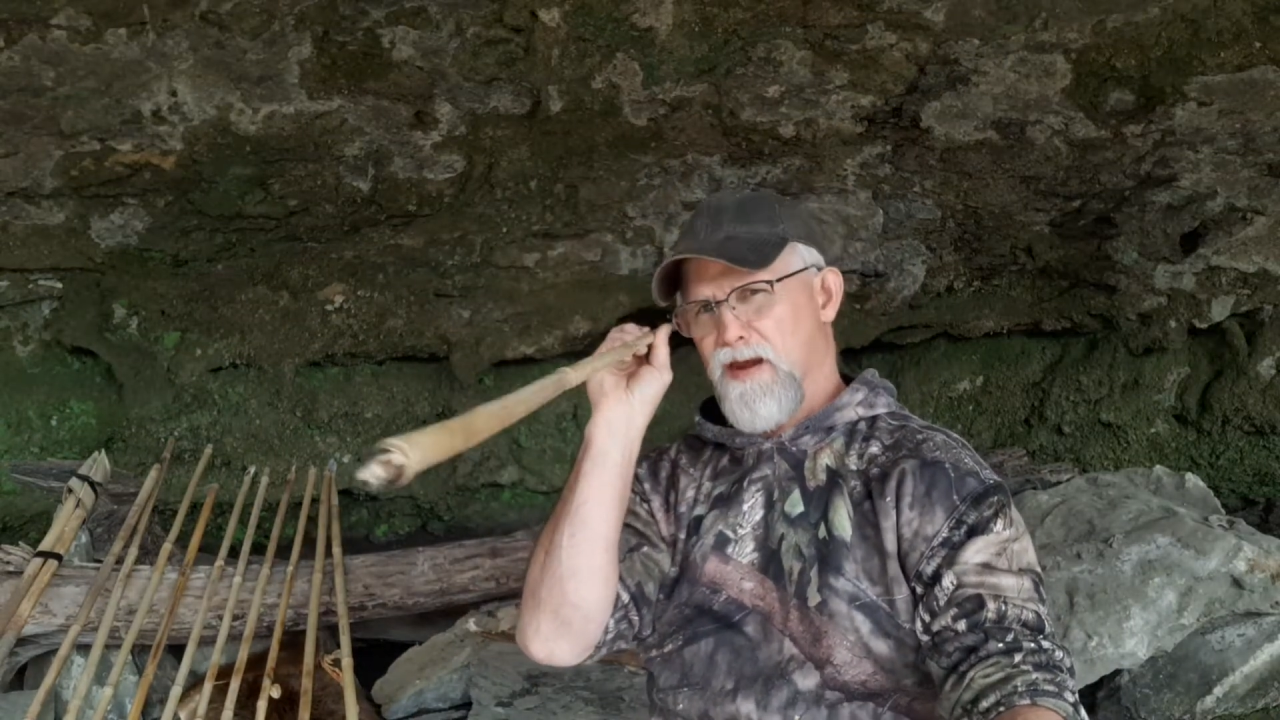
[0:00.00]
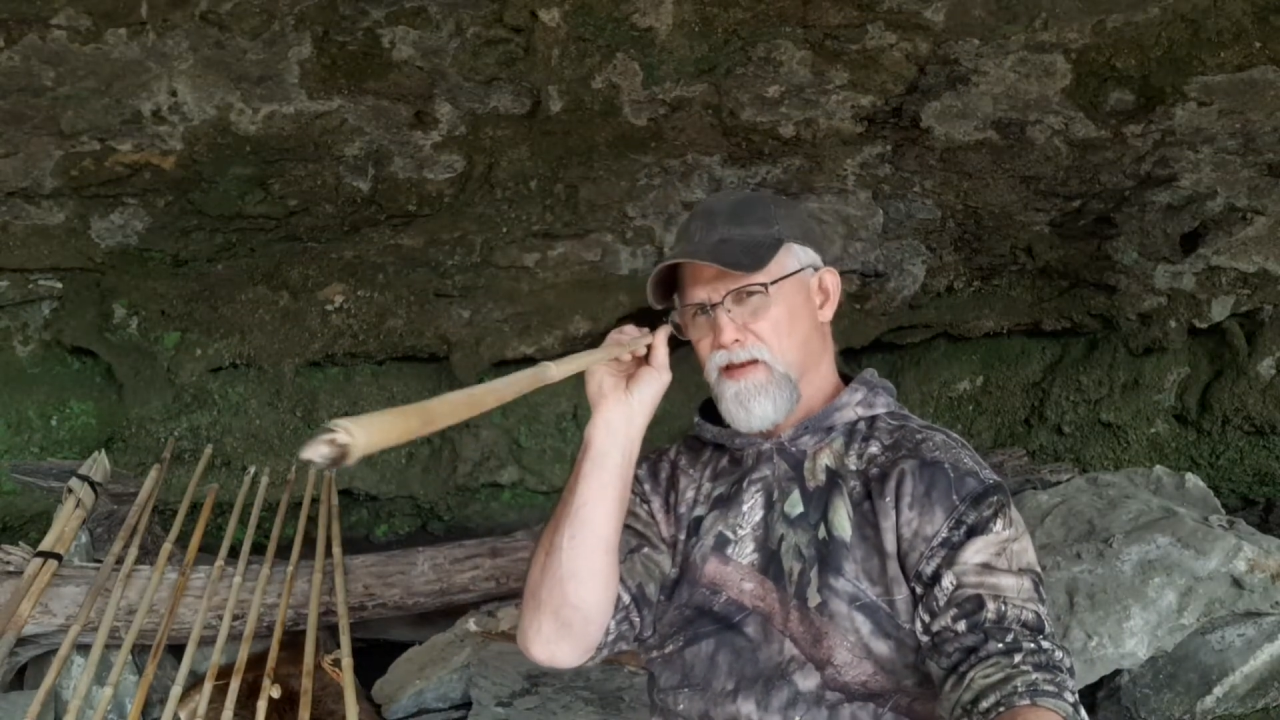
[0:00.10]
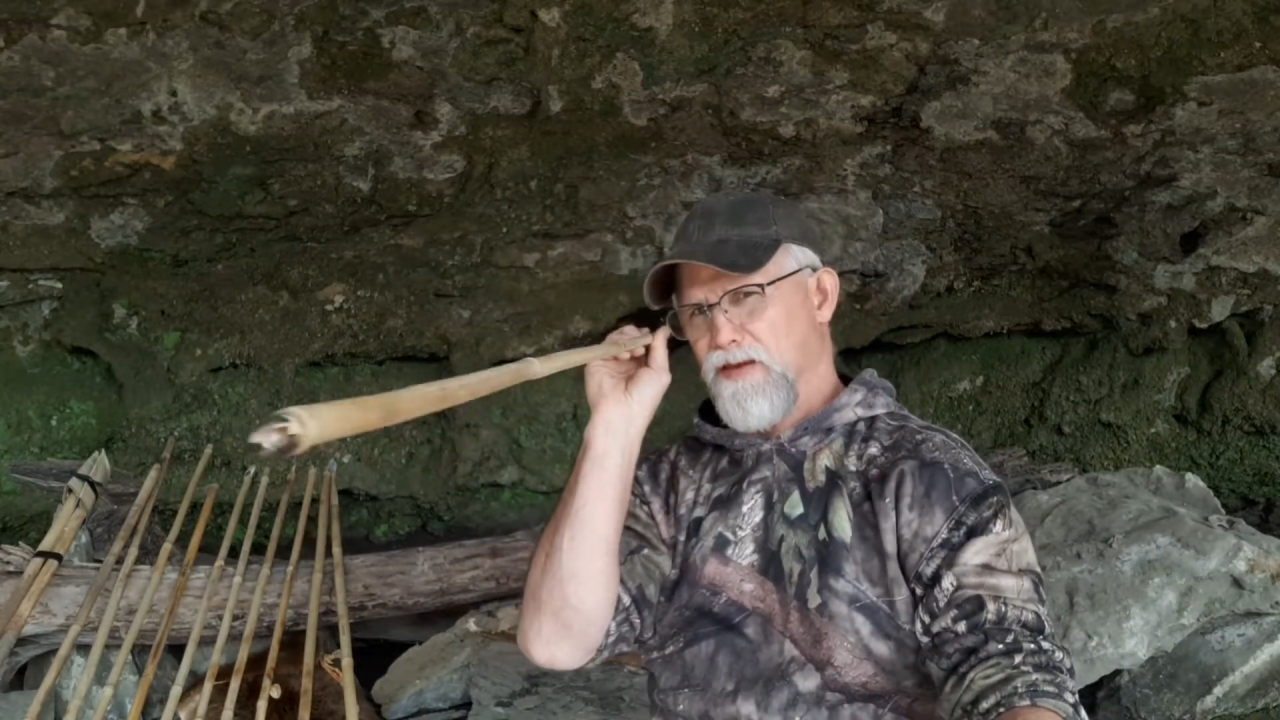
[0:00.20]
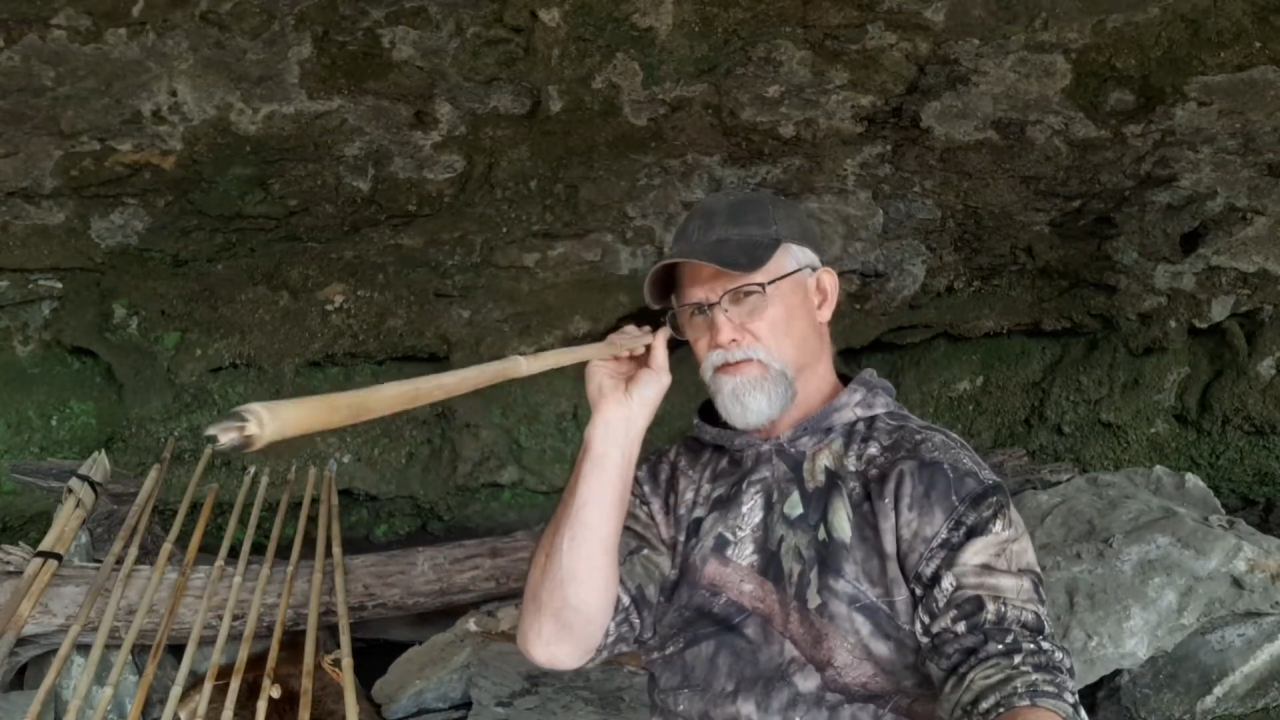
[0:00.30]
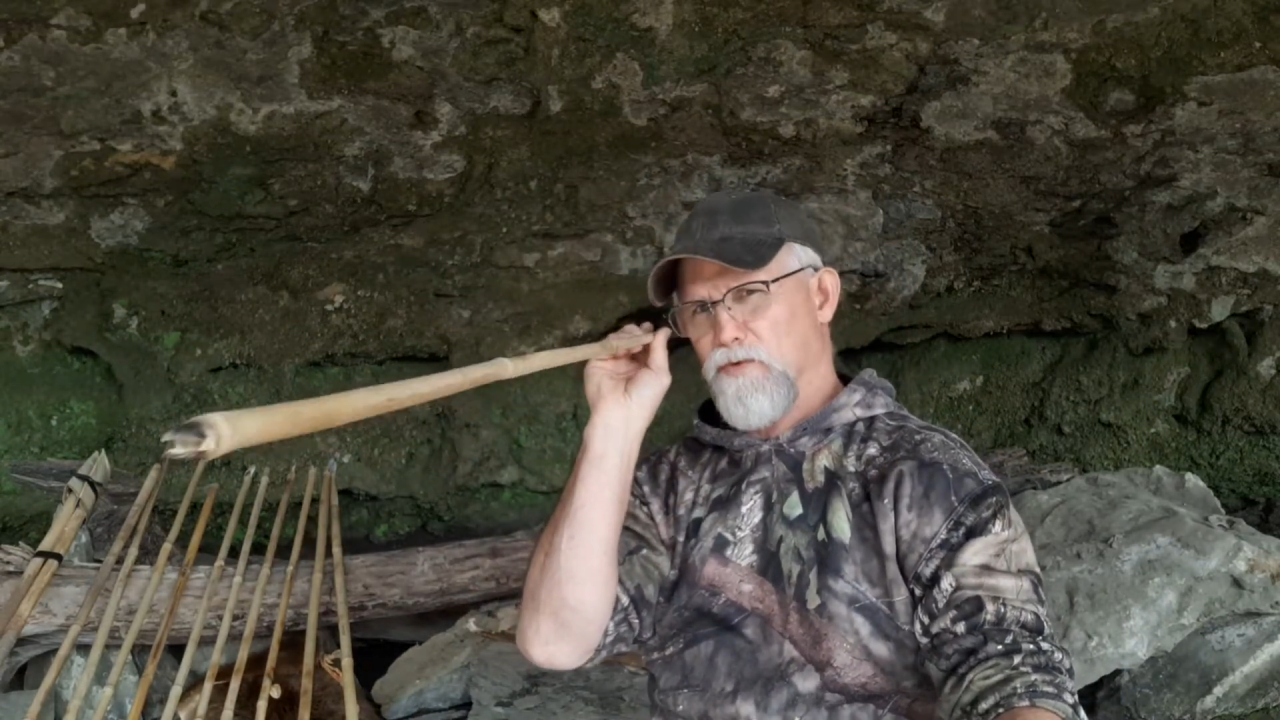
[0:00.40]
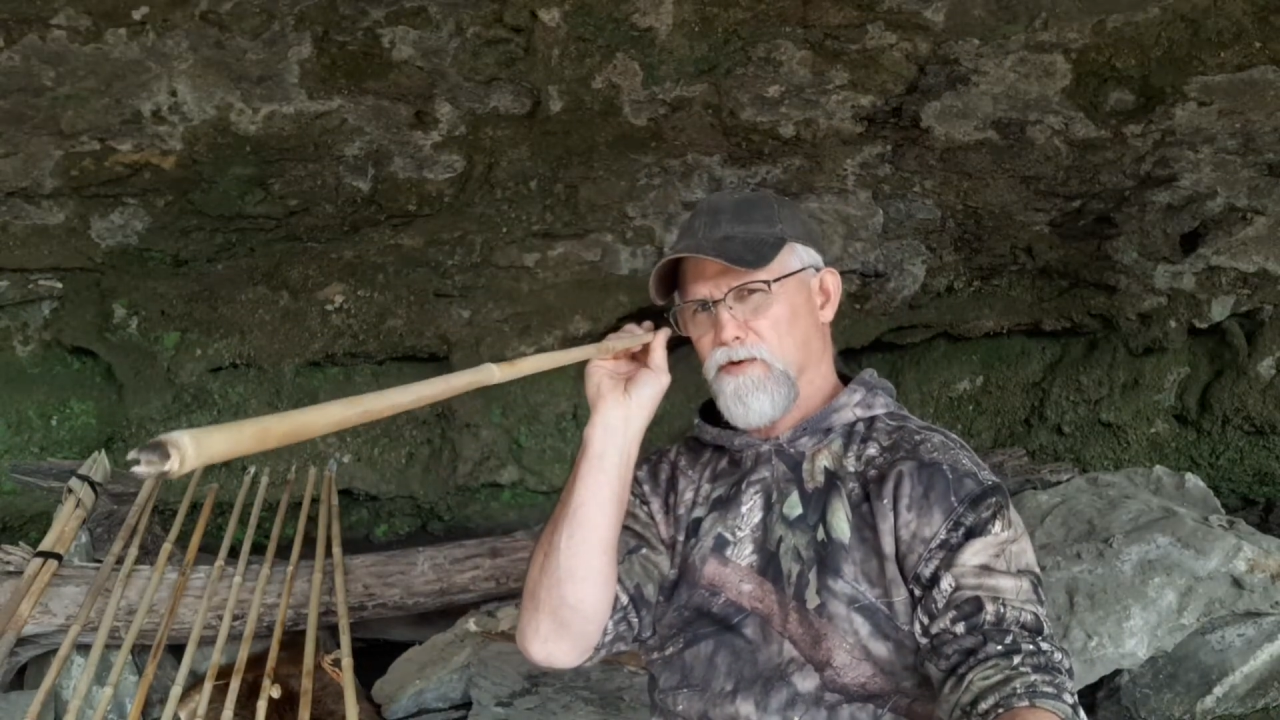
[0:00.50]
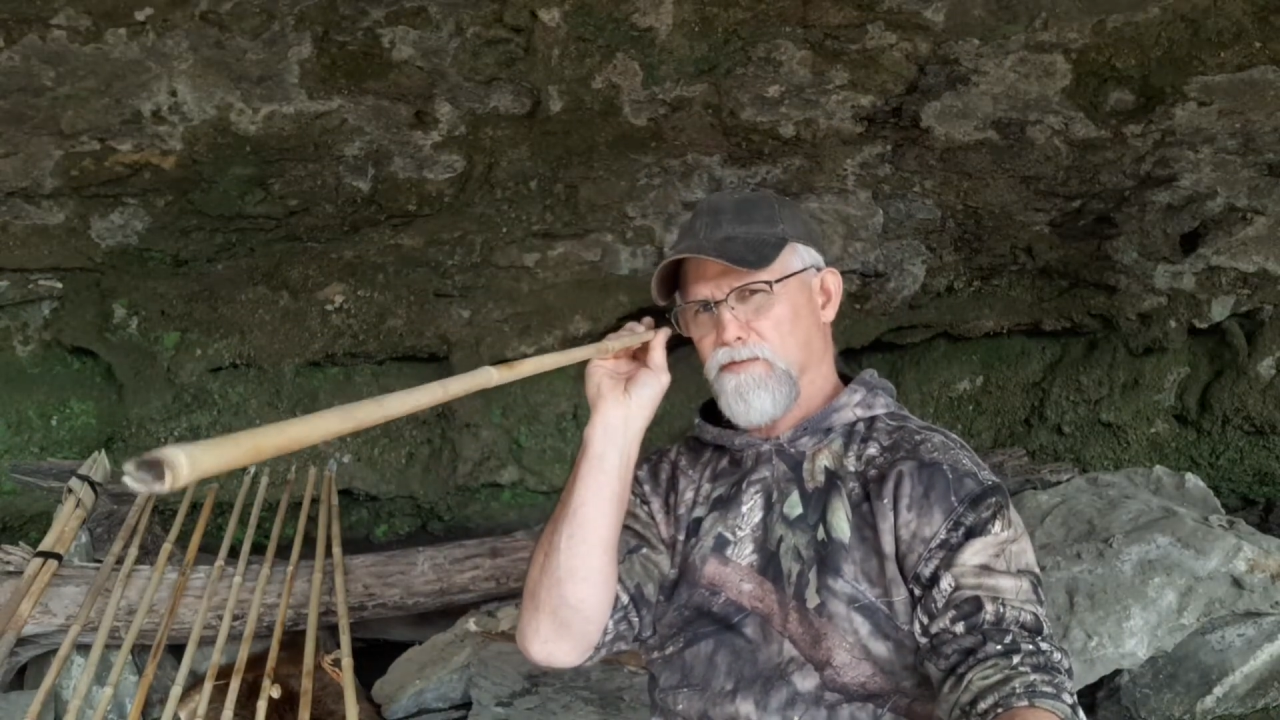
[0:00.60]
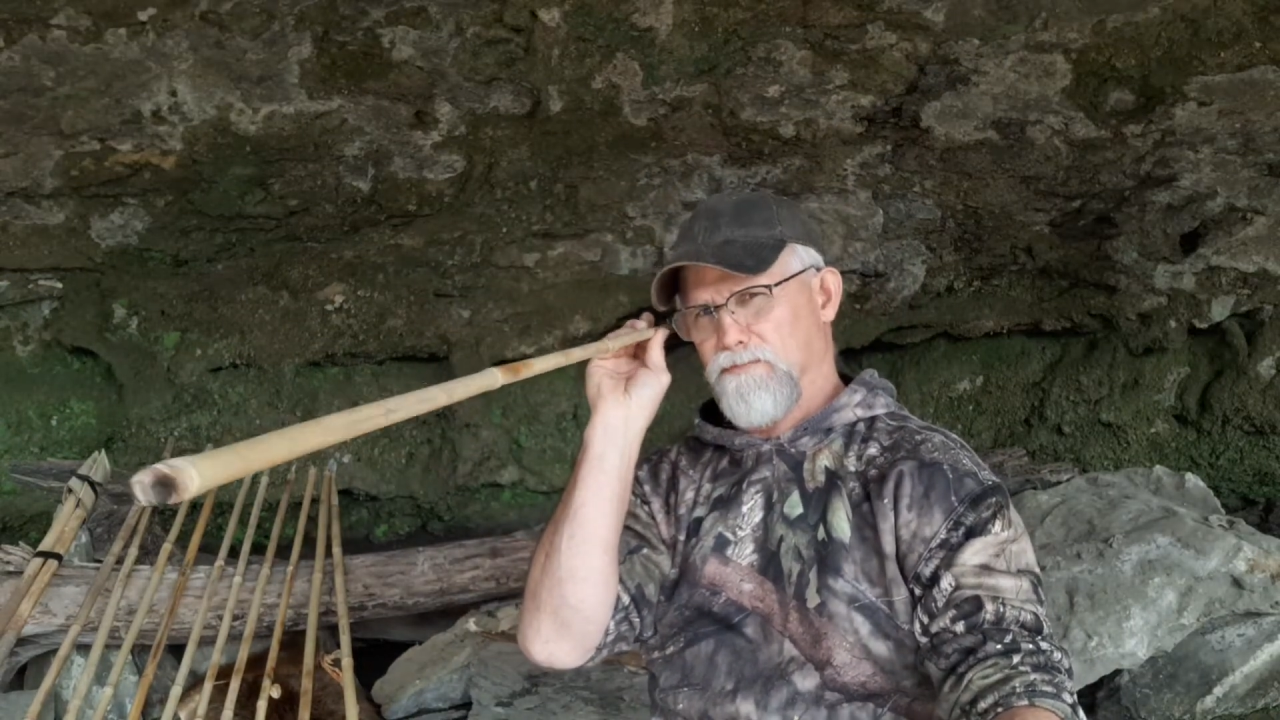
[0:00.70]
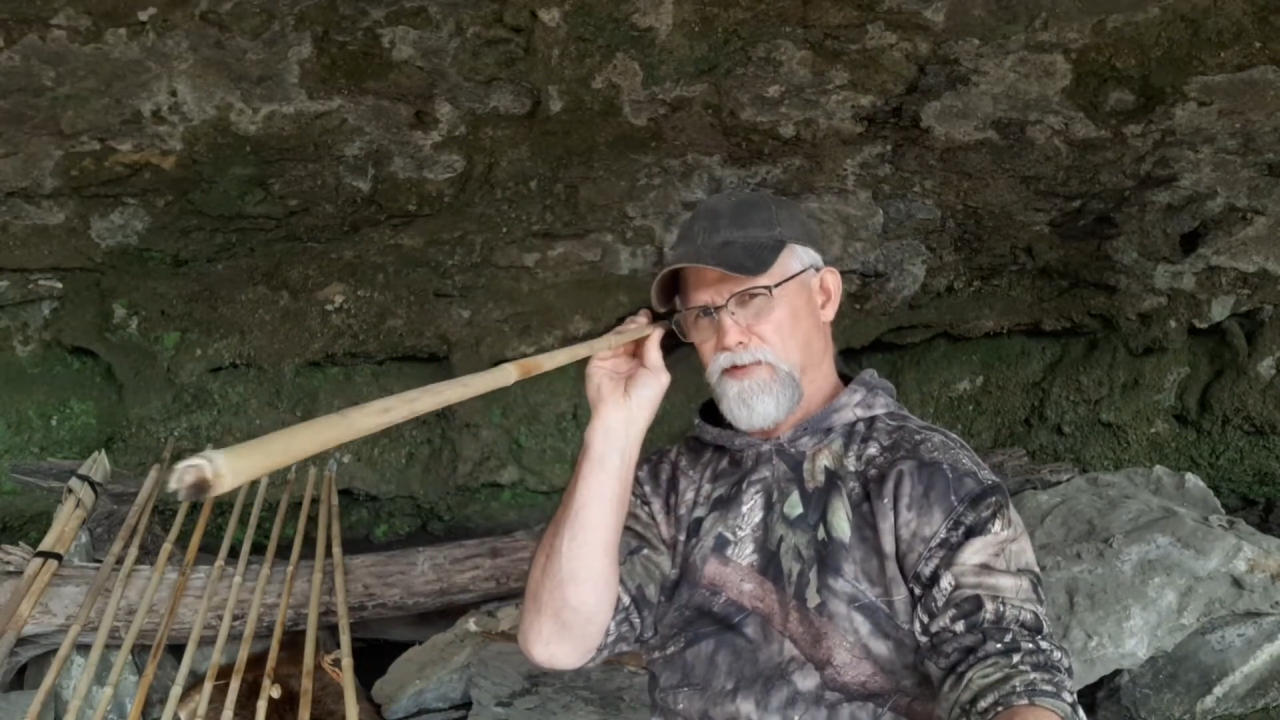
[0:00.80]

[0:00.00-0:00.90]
and these work